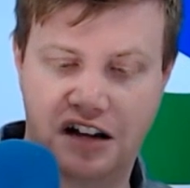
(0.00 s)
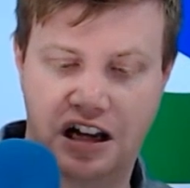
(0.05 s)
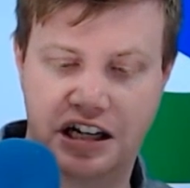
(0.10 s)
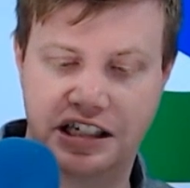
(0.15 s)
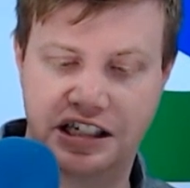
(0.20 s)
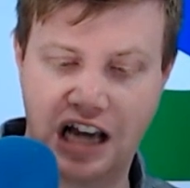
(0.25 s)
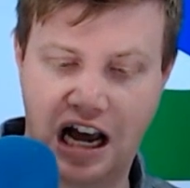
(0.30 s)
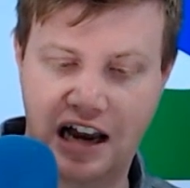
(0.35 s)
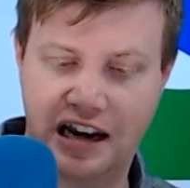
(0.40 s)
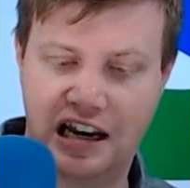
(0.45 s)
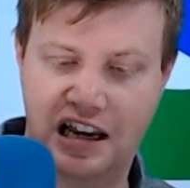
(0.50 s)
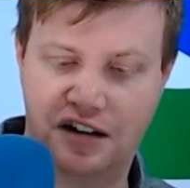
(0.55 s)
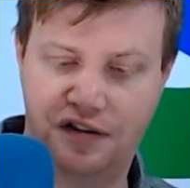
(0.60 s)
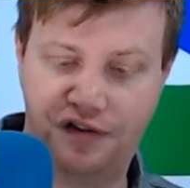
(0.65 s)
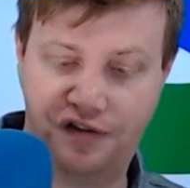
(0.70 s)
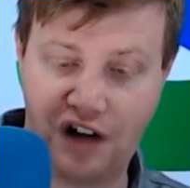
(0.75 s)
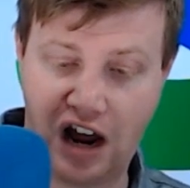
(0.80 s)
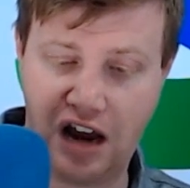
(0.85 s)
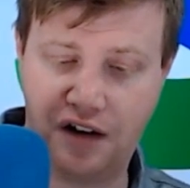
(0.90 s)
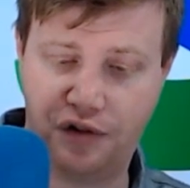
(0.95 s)
on .NET
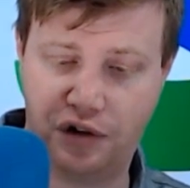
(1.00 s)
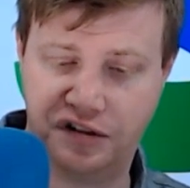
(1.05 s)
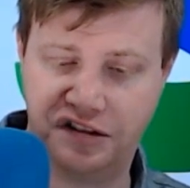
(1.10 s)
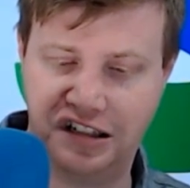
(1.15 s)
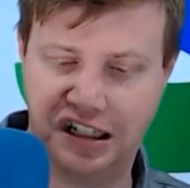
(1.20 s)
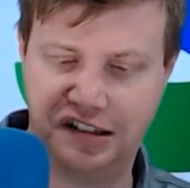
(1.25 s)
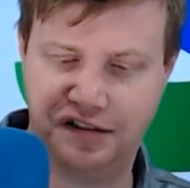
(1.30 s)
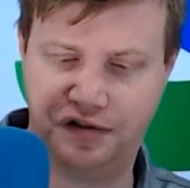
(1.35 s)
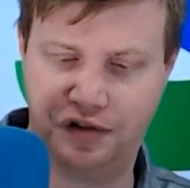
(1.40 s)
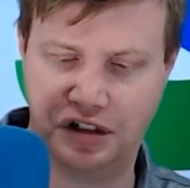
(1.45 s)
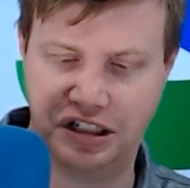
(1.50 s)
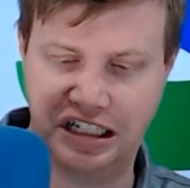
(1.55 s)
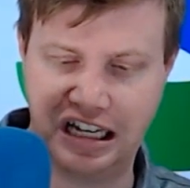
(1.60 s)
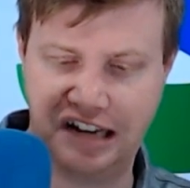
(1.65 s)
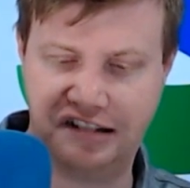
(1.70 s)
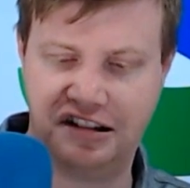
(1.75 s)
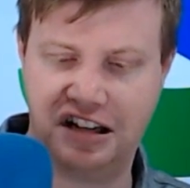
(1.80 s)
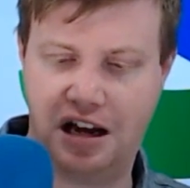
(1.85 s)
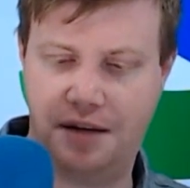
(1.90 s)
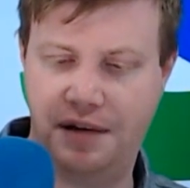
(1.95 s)
5 or 6 for
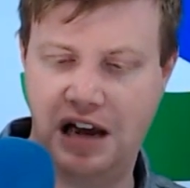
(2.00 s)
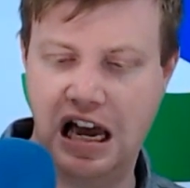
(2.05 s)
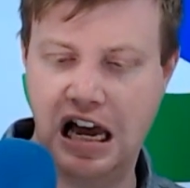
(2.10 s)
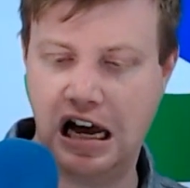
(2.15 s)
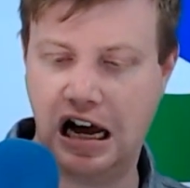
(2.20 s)
desktop?